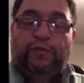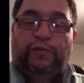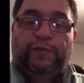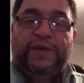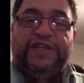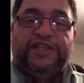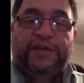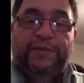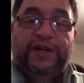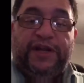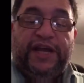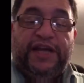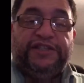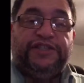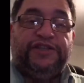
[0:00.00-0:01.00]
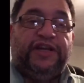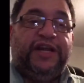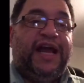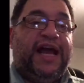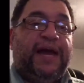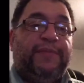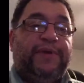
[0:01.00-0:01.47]
Miscommunication is
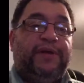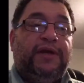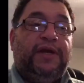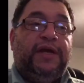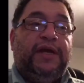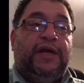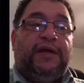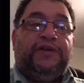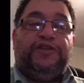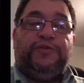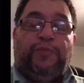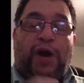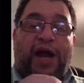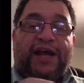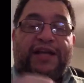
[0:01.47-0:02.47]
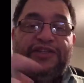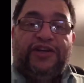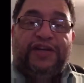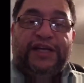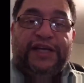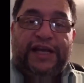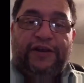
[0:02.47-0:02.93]
going to happen. Sprockets
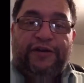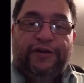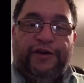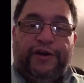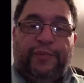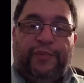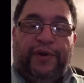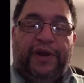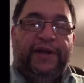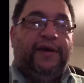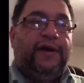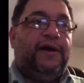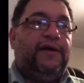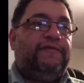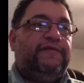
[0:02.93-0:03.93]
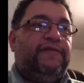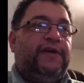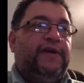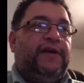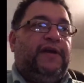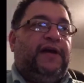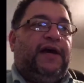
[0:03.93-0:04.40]
on a gear are going to break off.
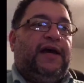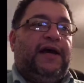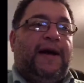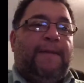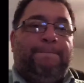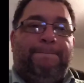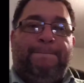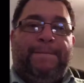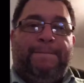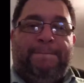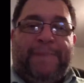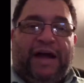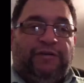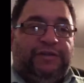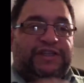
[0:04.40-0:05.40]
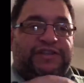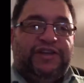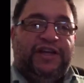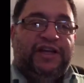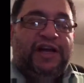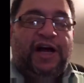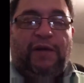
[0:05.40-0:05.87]
A belt is
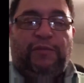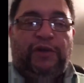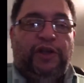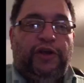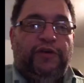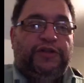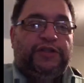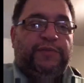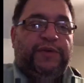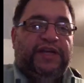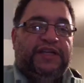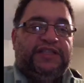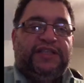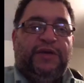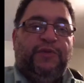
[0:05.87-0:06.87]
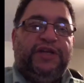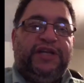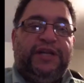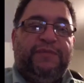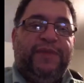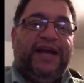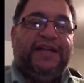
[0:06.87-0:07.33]
going to come loose because someone
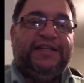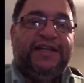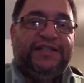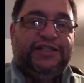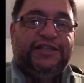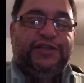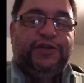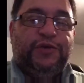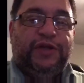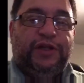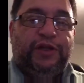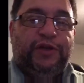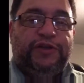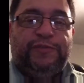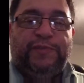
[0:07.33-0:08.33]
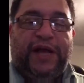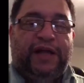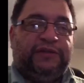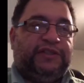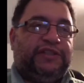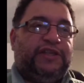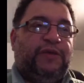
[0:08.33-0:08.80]
didn't pay attention to a loose
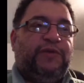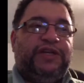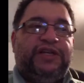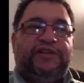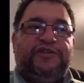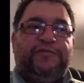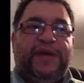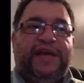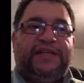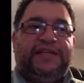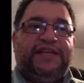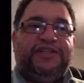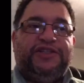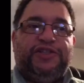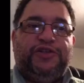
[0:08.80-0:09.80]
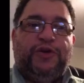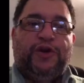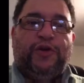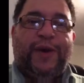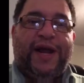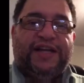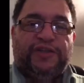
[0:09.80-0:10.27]
belt. Someone didn't pay attention to a
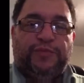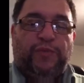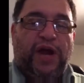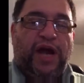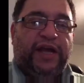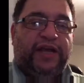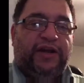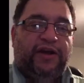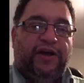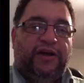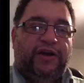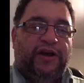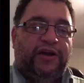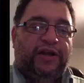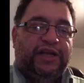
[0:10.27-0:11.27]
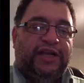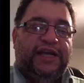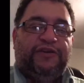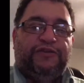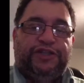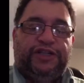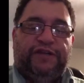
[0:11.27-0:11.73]
cracked sprocket on a
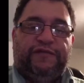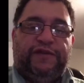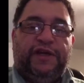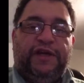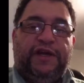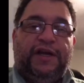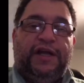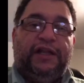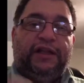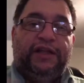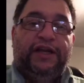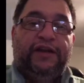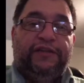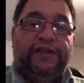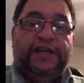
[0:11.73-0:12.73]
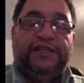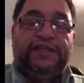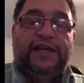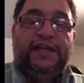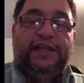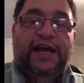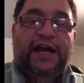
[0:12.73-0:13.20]
gear shift. Little things
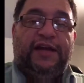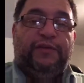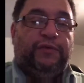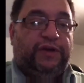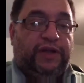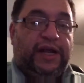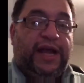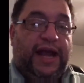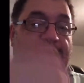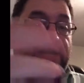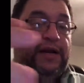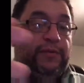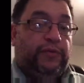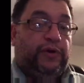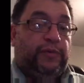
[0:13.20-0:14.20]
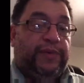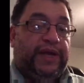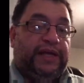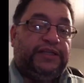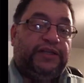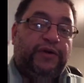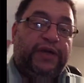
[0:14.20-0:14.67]
like that were going to add up real
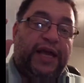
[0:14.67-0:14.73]
big. So